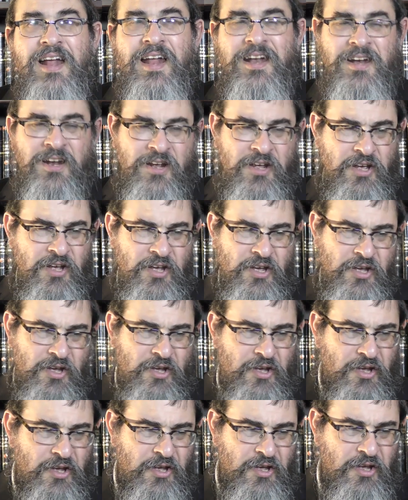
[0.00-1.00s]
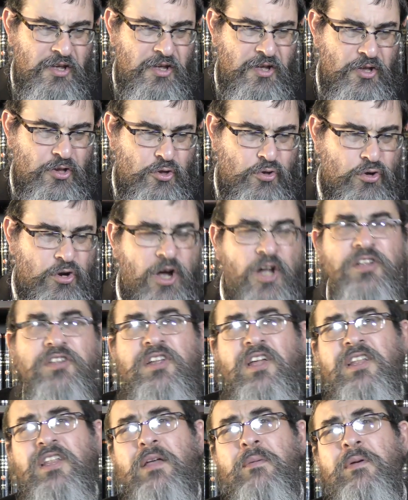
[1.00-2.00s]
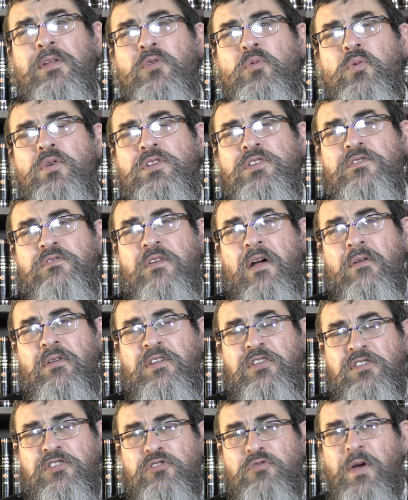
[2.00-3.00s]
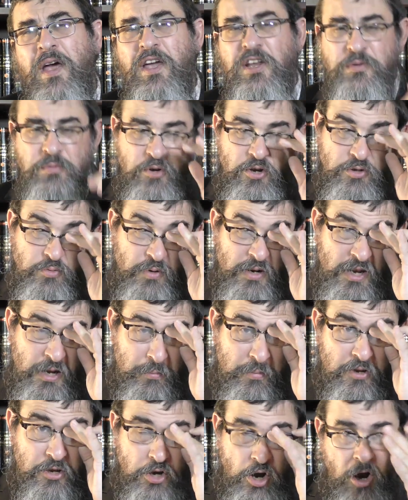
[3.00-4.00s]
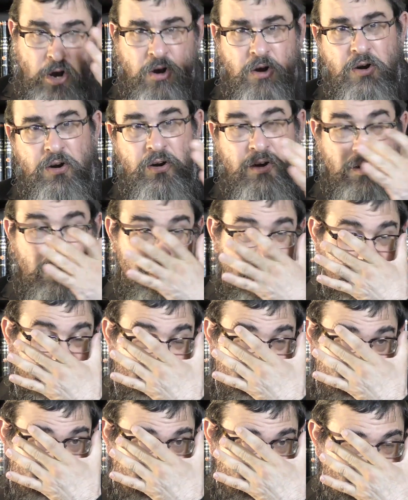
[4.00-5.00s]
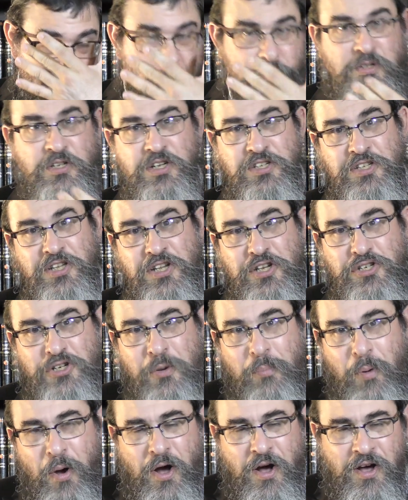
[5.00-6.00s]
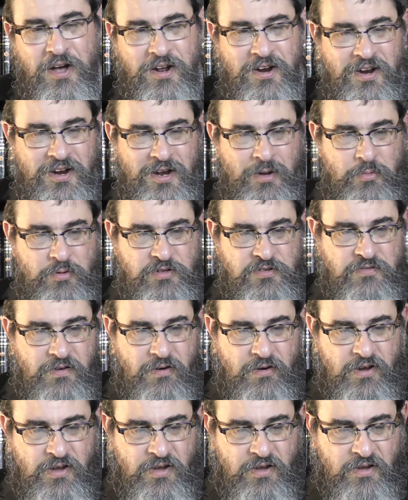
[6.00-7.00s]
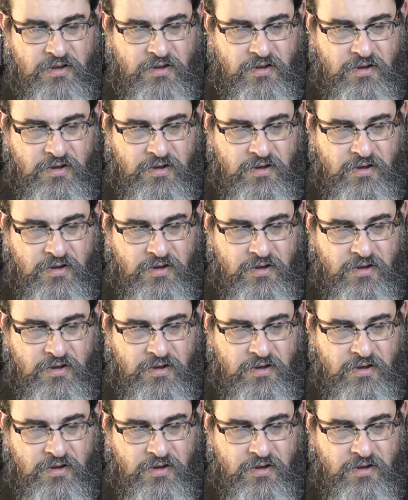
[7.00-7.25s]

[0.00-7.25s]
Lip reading: And to Chassidim, it was very strange, because when he had been younger, he was a Chassidishe Parsha, and he was very